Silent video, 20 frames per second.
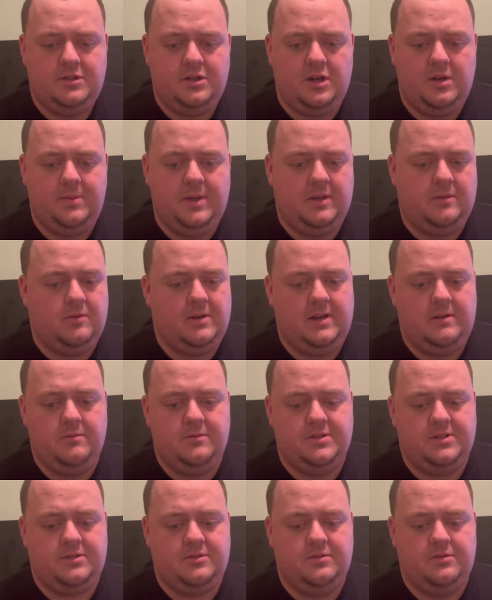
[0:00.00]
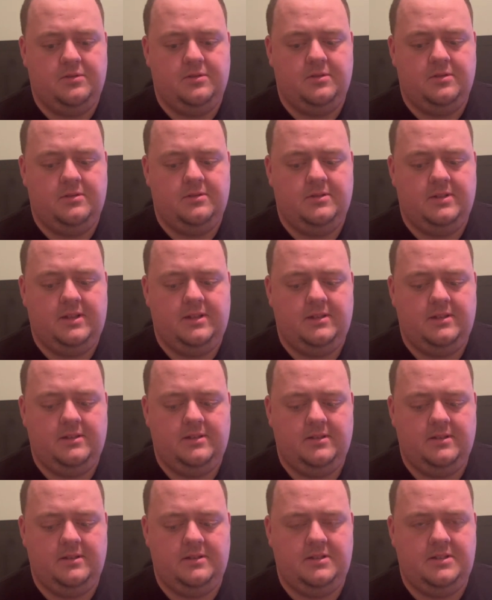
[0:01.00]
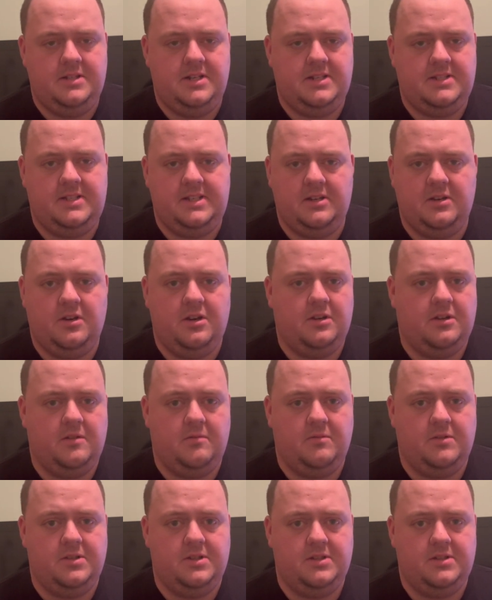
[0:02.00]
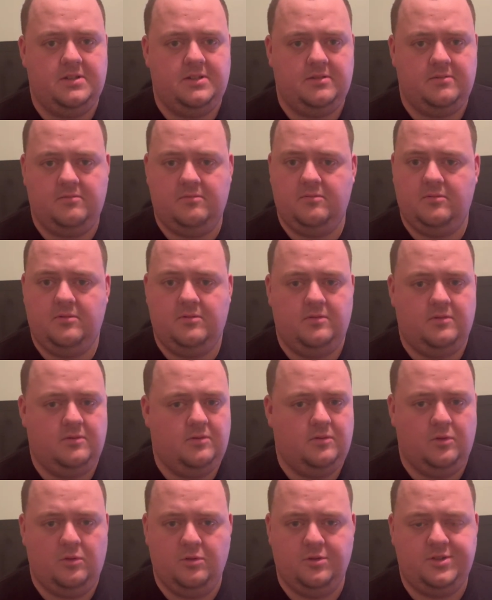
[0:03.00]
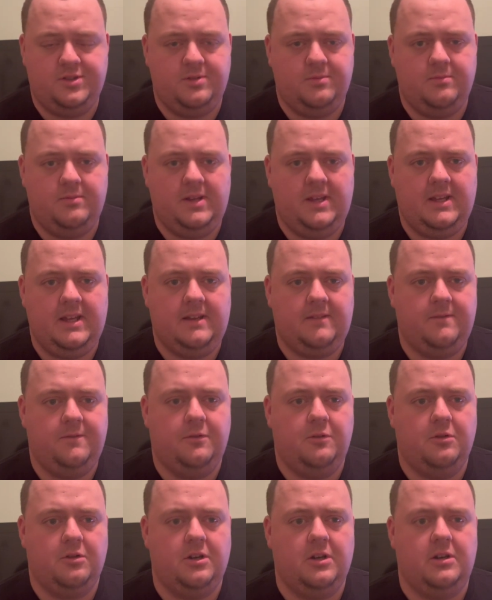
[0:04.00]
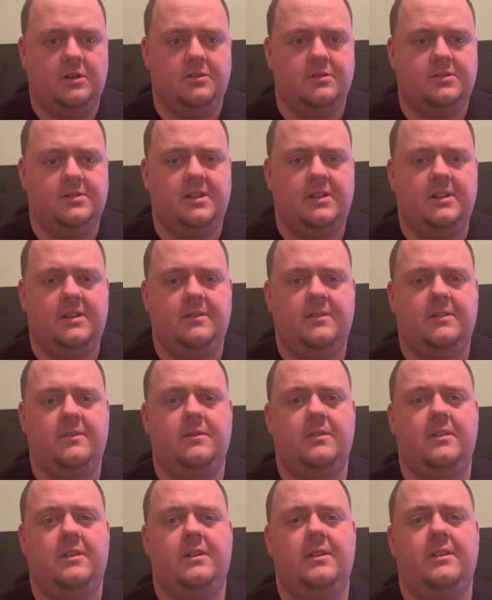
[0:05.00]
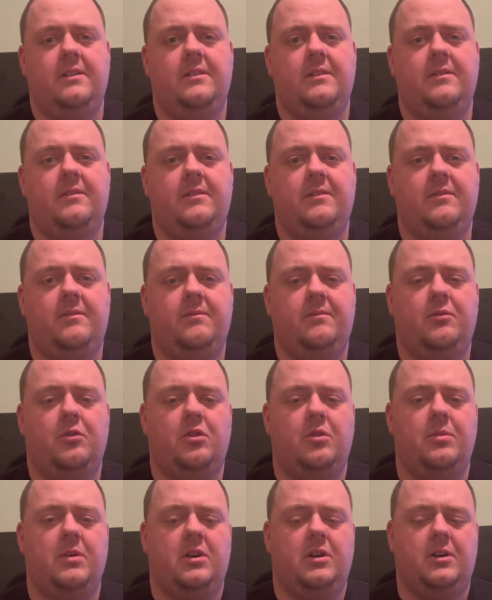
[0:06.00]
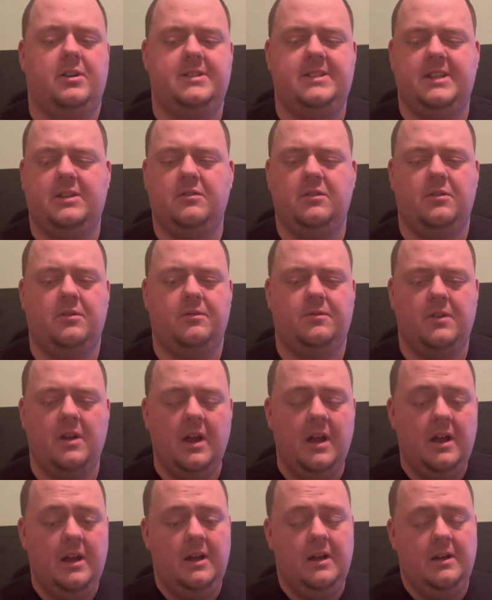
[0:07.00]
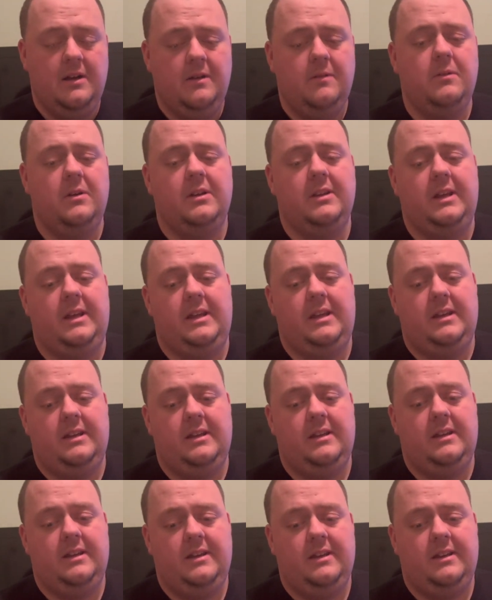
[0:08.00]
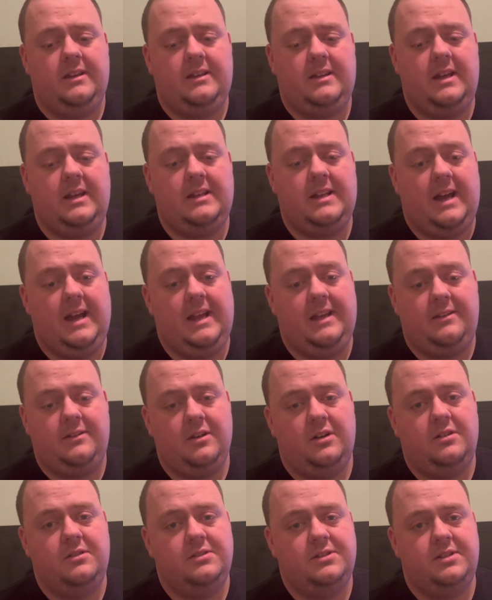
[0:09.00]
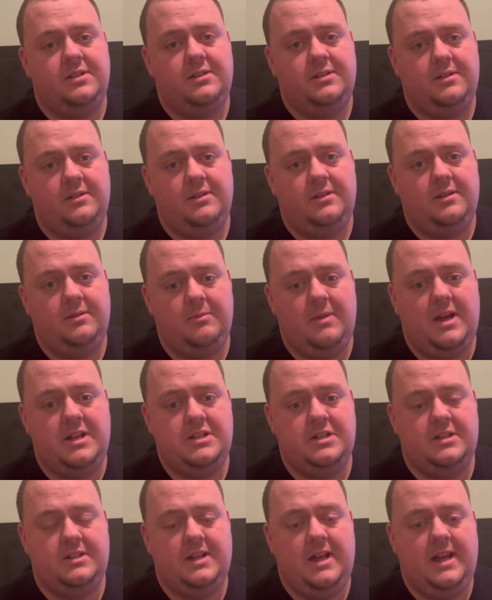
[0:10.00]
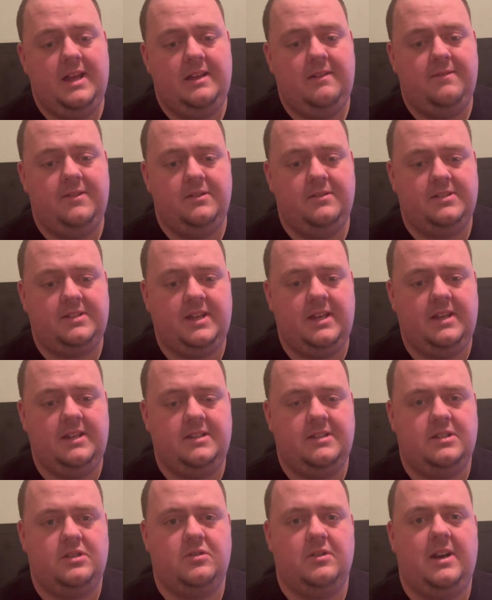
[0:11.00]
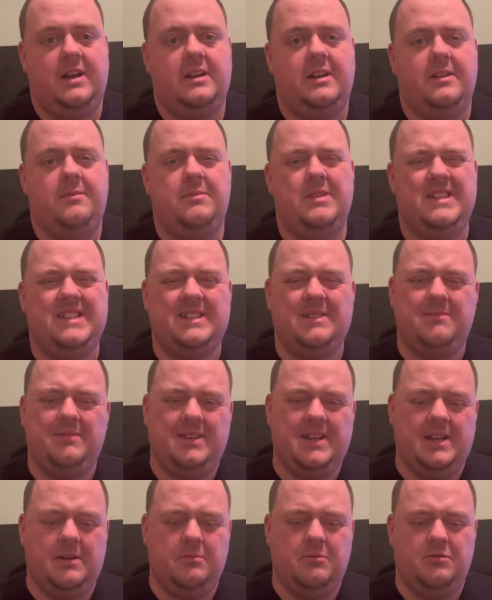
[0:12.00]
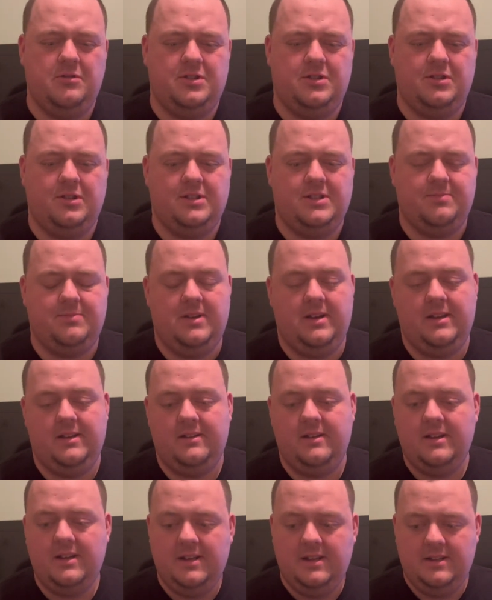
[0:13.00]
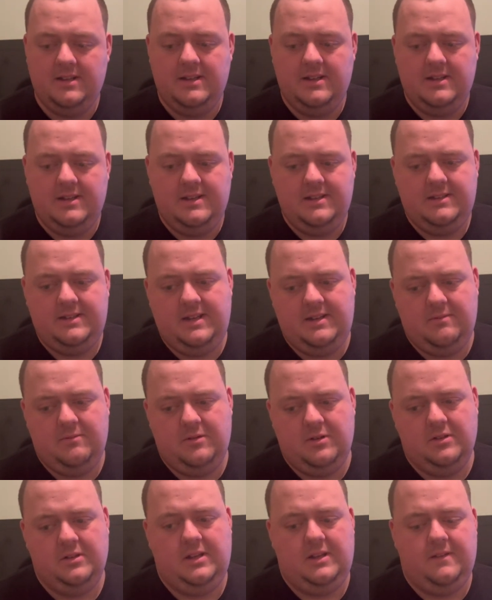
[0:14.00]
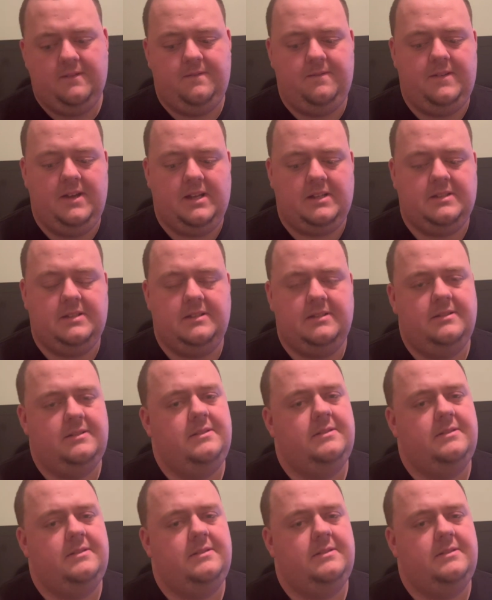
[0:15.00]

Toby Greene was good, and Jesse Hogan was awesome. He kicked four goals, four behinds. He could have really kicked eight goals. Imagine that if he was kicking straight. They missed some gettable shots, but didn't really affect